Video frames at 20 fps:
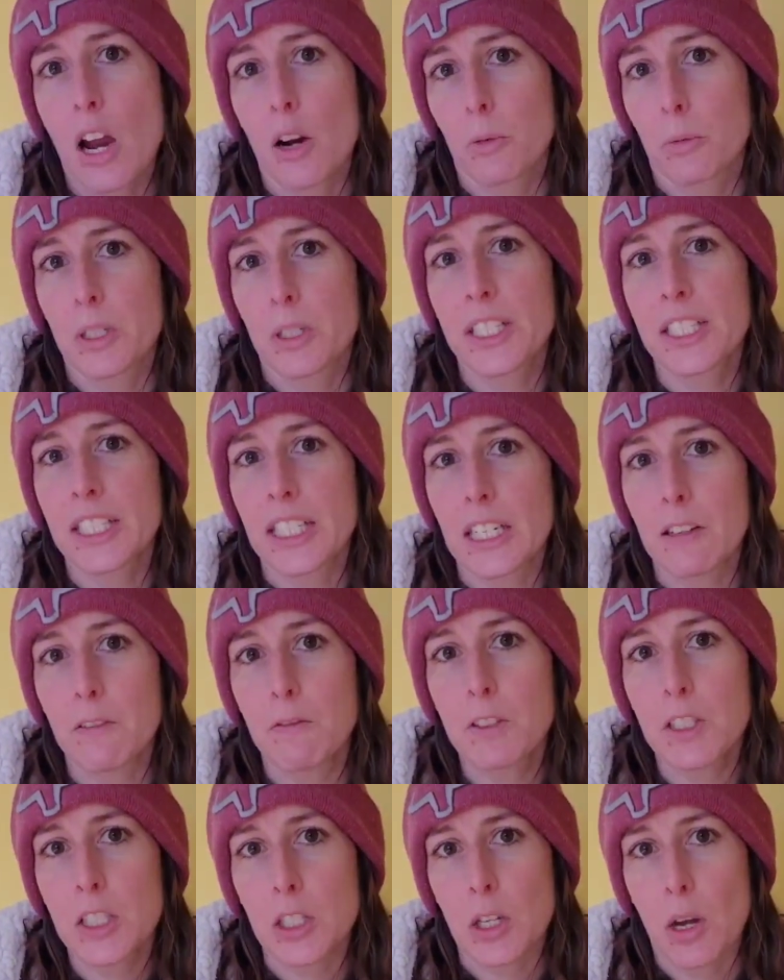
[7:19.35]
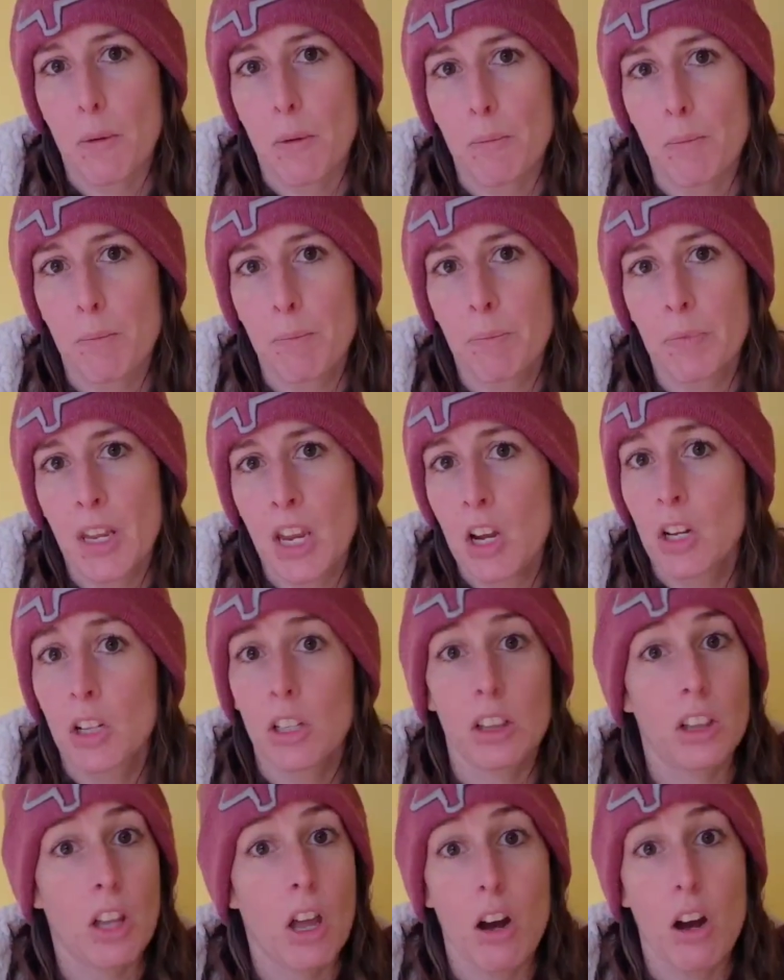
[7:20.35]
receive some
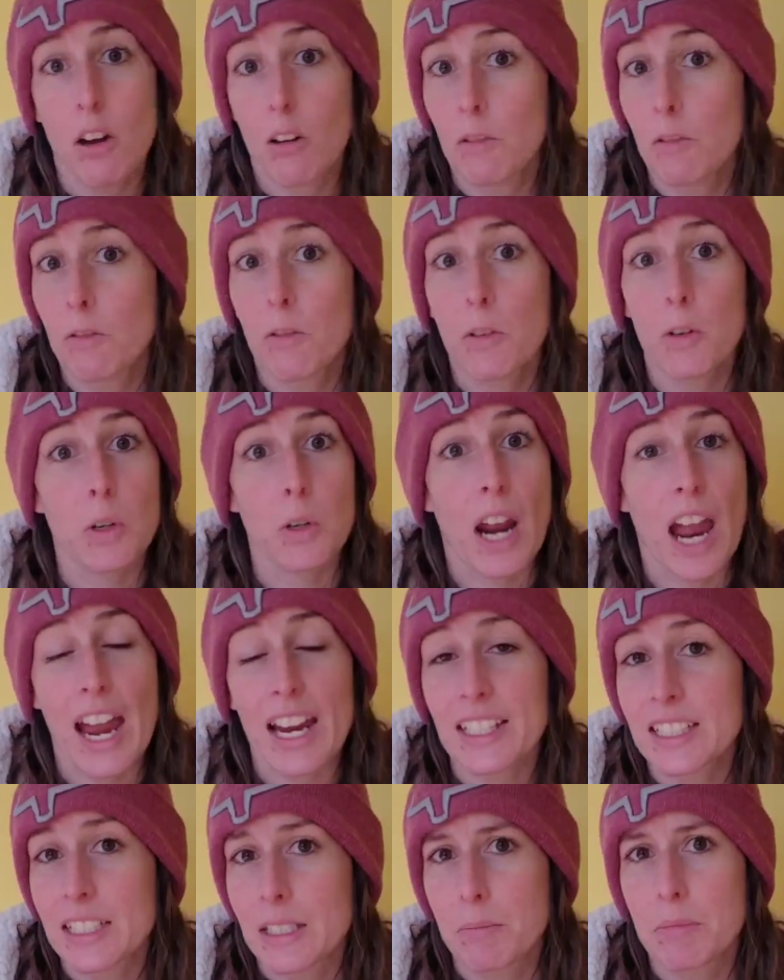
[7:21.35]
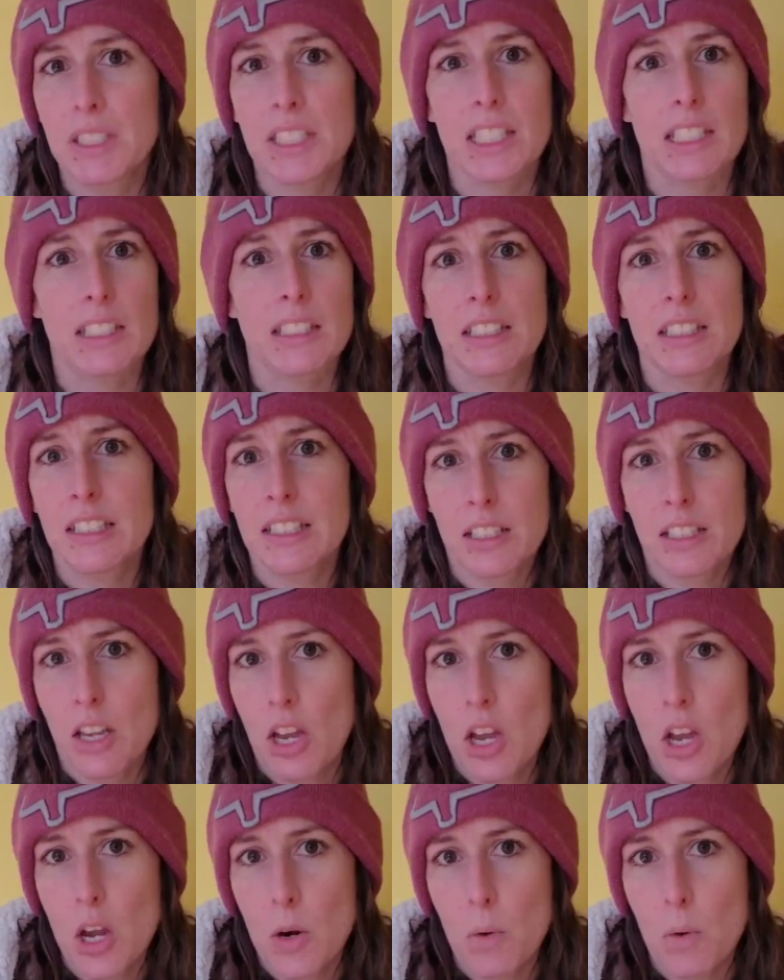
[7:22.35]
love, acceptance,